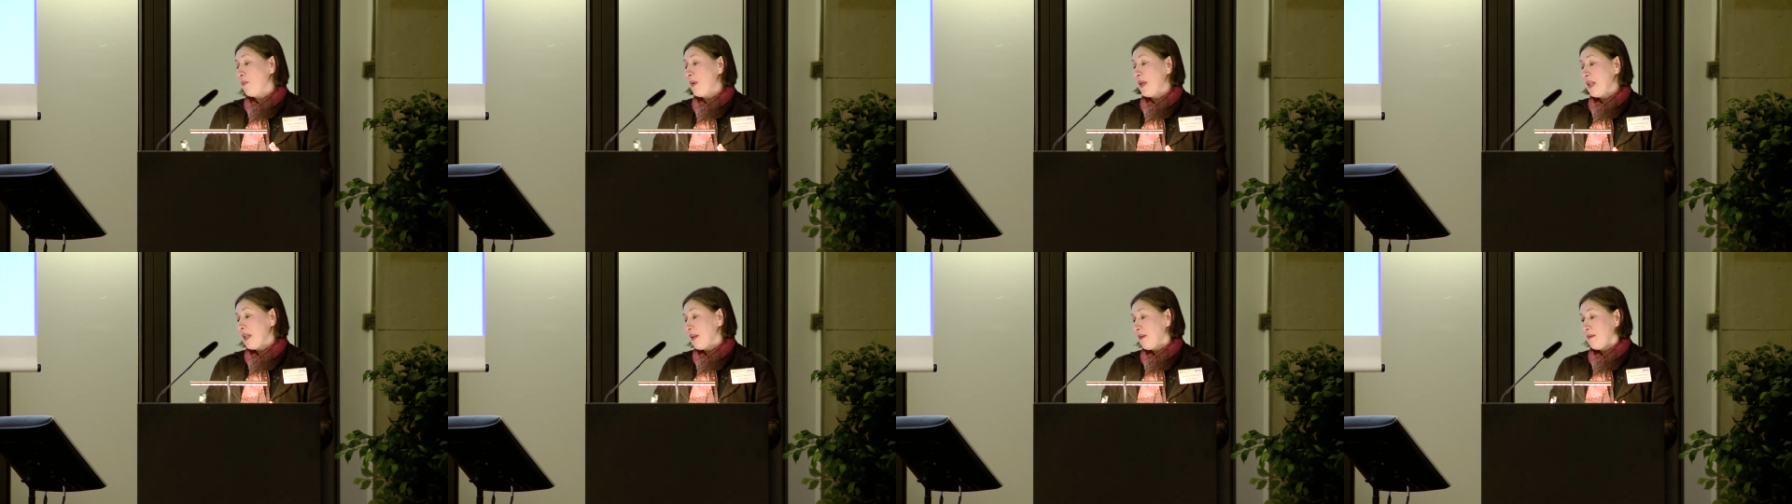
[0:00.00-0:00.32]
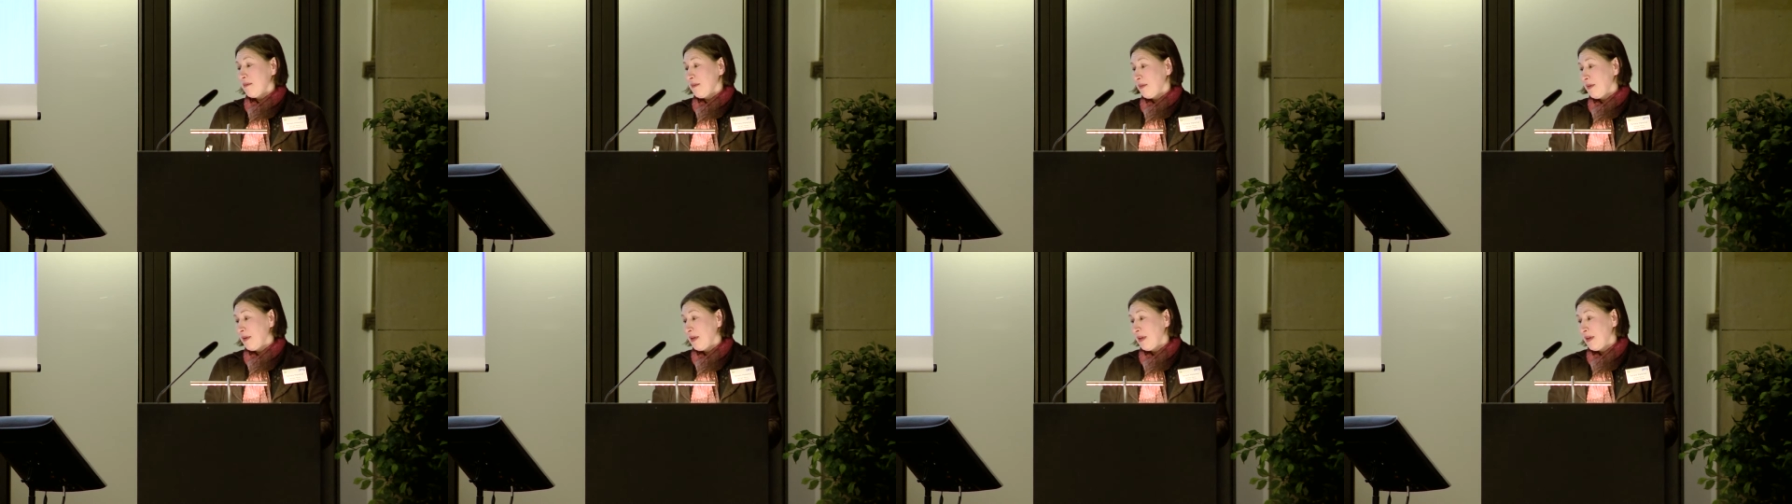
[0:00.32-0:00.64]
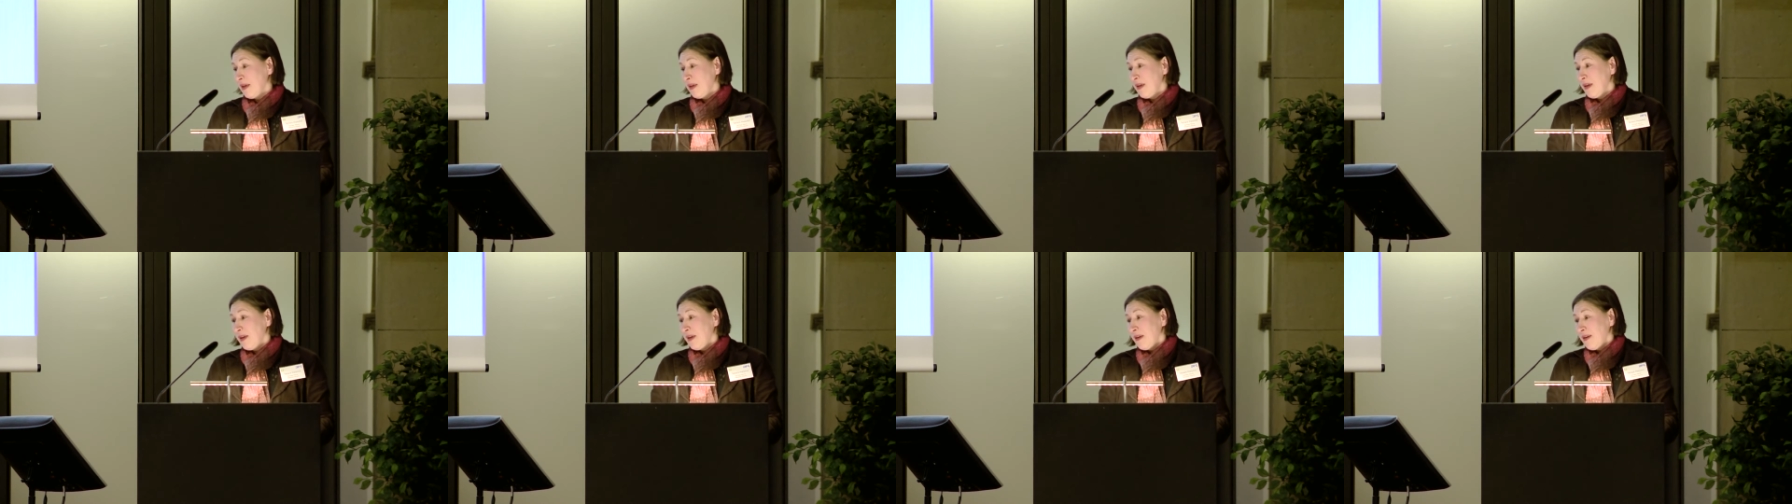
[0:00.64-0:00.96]
been
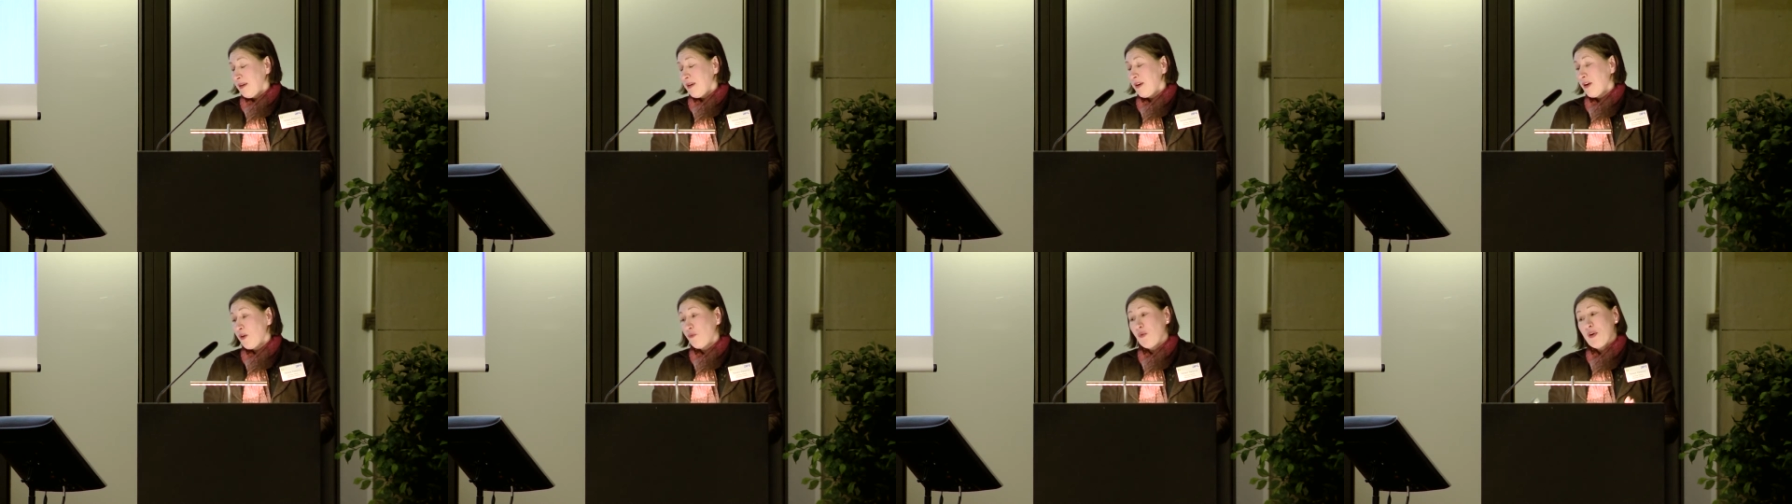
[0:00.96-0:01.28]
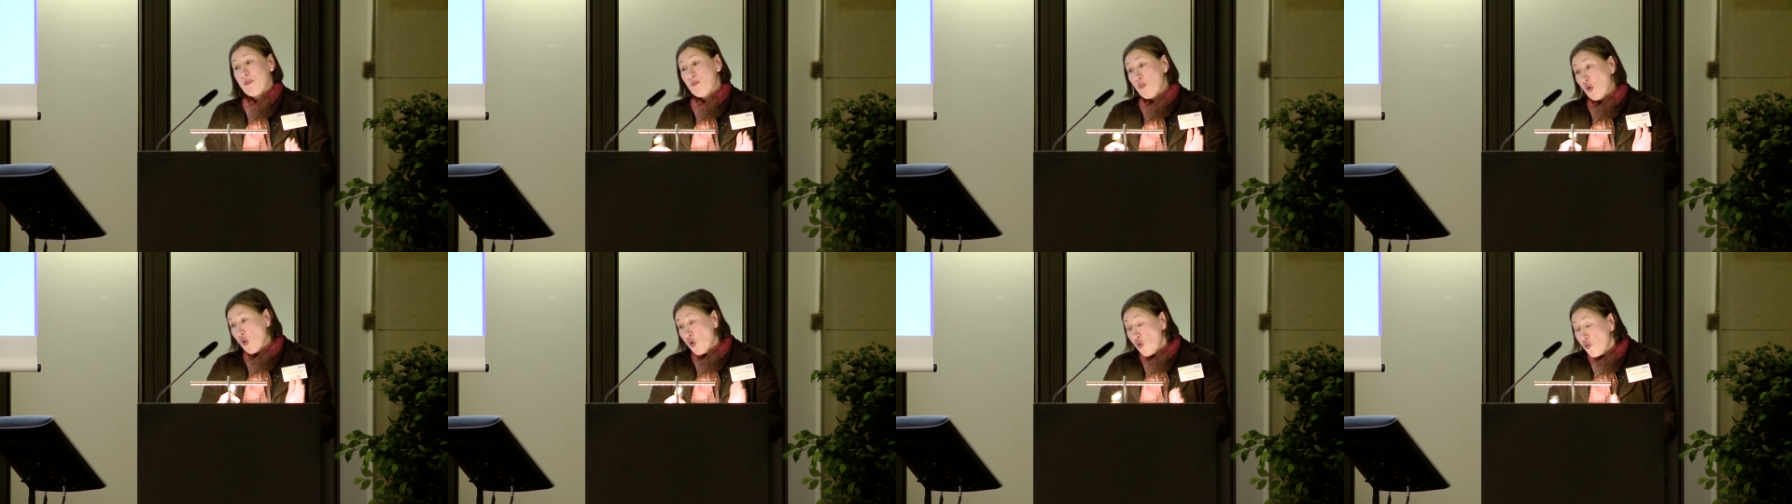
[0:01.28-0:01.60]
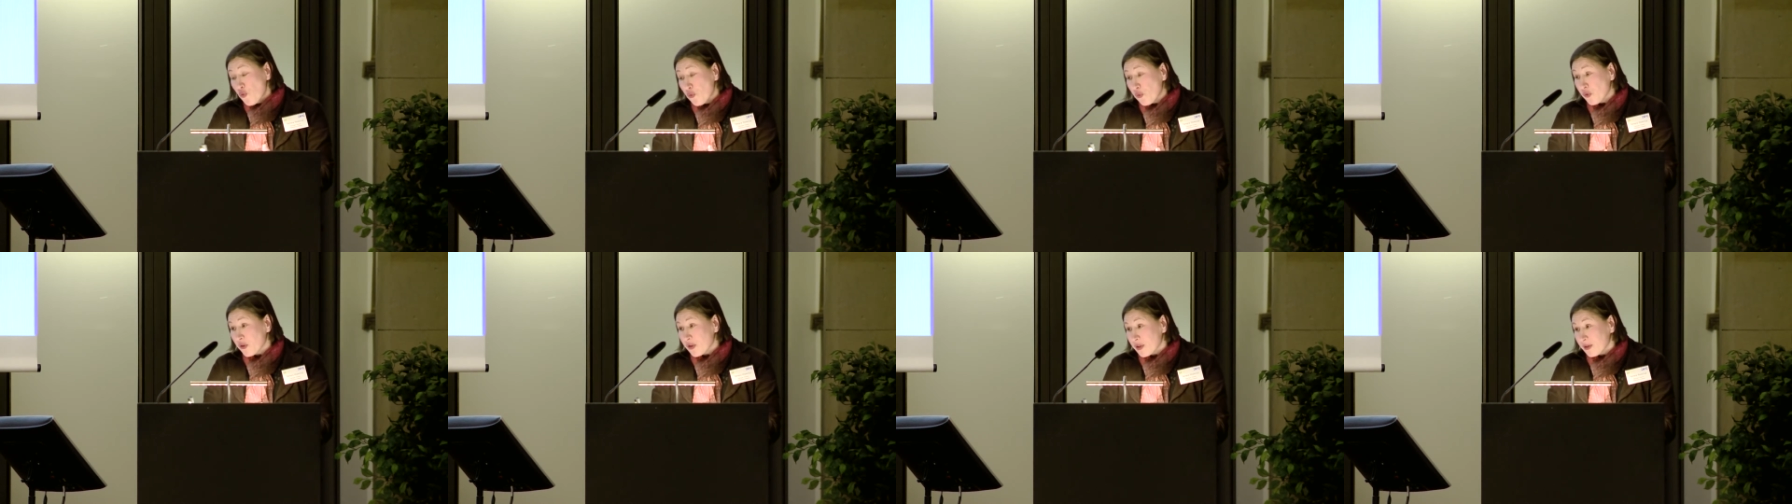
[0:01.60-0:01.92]
uh,
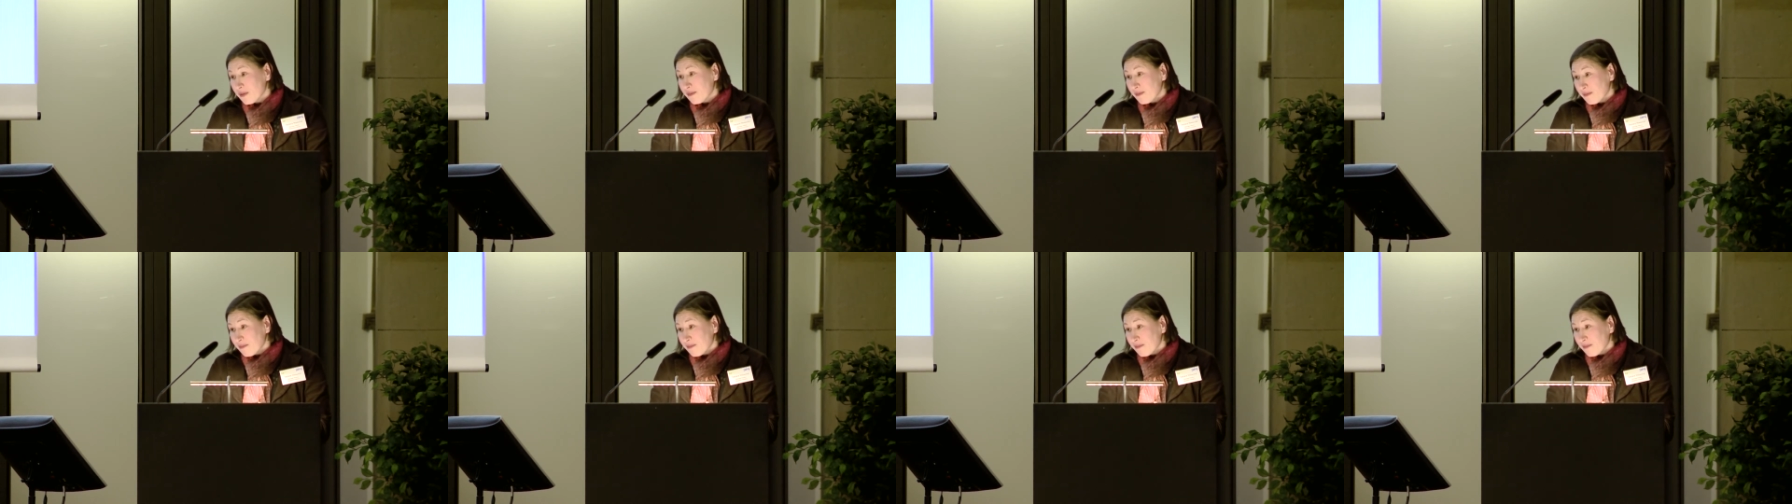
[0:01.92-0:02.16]
removed,